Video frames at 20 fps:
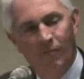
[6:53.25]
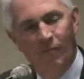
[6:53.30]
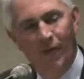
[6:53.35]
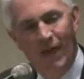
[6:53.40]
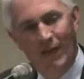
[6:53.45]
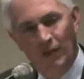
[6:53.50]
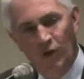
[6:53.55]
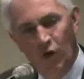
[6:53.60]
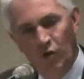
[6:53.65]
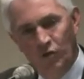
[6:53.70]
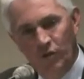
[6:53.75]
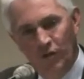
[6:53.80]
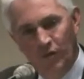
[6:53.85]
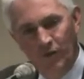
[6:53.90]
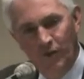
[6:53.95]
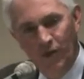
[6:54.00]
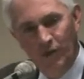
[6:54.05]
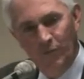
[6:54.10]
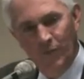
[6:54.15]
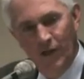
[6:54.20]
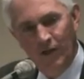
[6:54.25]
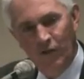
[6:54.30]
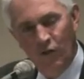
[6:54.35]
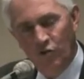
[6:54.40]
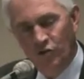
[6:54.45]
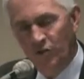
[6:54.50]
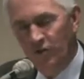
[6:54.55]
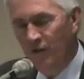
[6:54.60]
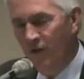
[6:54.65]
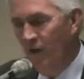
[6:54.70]
A young man
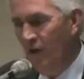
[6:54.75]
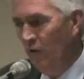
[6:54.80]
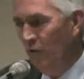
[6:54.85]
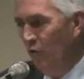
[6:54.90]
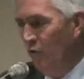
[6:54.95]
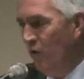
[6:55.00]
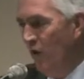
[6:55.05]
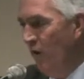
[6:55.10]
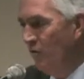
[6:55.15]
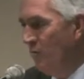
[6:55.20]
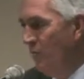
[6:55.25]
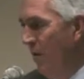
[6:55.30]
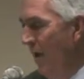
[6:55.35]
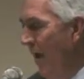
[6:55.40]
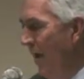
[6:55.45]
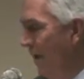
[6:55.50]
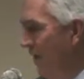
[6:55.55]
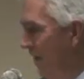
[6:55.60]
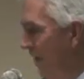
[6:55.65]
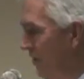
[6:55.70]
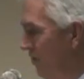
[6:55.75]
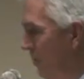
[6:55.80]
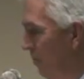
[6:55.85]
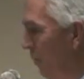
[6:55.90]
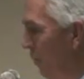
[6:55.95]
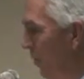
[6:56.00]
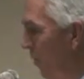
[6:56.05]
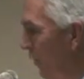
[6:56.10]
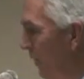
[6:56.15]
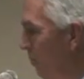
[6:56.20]
goes in a huddle, drops back, gets the
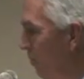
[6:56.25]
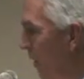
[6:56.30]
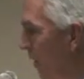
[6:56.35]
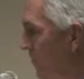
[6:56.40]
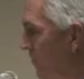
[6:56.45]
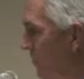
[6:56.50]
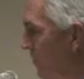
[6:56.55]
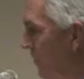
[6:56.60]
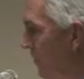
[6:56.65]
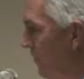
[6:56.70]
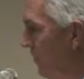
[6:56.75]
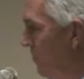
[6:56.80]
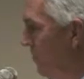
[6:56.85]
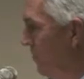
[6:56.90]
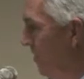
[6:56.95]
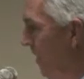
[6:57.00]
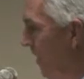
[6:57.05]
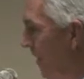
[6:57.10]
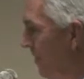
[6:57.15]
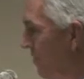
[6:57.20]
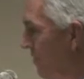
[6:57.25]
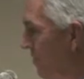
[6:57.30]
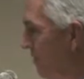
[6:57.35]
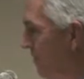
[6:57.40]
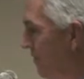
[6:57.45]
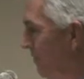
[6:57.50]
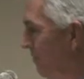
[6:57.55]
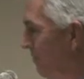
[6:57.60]
ball, and punts it into the stands.